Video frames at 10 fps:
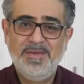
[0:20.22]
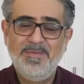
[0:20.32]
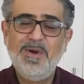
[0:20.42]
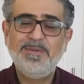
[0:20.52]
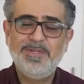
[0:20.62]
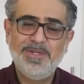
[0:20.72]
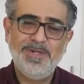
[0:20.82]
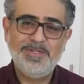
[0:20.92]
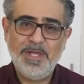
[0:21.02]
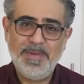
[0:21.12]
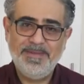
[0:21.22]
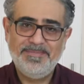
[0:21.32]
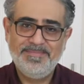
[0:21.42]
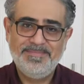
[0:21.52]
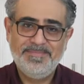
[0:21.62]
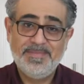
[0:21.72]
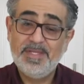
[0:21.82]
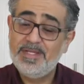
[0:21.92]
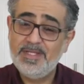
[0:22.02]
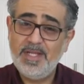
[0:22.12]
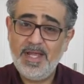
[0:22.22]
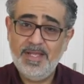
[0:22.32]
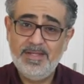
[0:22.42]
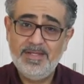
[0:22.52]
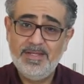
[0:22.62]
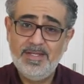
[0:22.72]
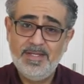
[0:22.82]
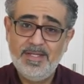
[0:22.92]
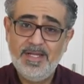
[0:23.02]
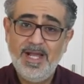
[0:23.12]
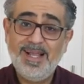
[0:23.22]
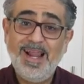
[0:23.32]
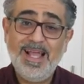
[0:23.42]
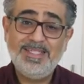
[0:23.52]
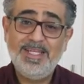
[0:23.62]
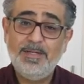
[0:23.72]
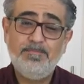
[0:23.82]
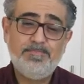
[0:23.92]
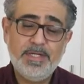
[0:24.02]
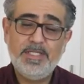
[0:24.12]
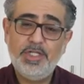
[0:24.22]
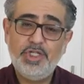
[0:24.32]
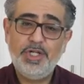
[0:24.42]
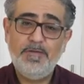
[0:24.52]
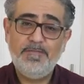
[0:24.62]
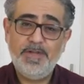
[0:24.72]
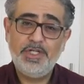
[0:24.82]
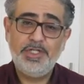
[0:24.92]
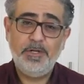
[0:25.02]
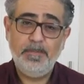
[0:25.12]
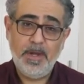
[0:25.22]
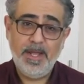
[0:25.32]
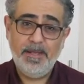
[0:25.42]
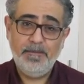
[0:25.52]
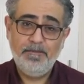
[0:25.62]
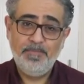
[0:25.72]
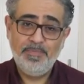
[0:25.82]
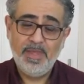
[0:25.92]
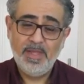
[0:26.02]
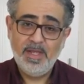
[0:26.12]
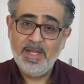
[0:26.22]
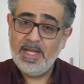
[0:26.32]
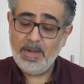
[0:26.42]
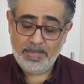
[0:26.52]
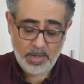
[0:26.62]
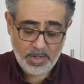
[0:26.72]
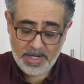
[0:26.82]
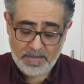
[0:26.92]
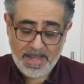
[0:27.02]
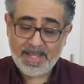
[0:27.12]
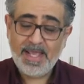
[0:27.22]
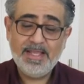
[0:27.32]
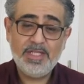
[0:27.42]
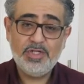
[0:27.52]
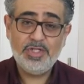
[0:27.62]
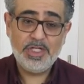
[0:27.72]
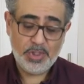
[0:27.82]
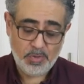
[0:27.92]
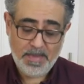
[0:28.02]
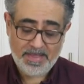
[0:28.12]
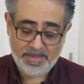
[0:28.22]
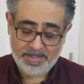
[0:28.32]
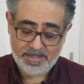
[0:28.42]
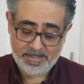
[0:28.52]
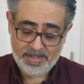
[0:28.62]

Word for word: Welcome to The Cooks Domain. Today, a classic British fish pie. Now I'm not going to make it in the traditional method.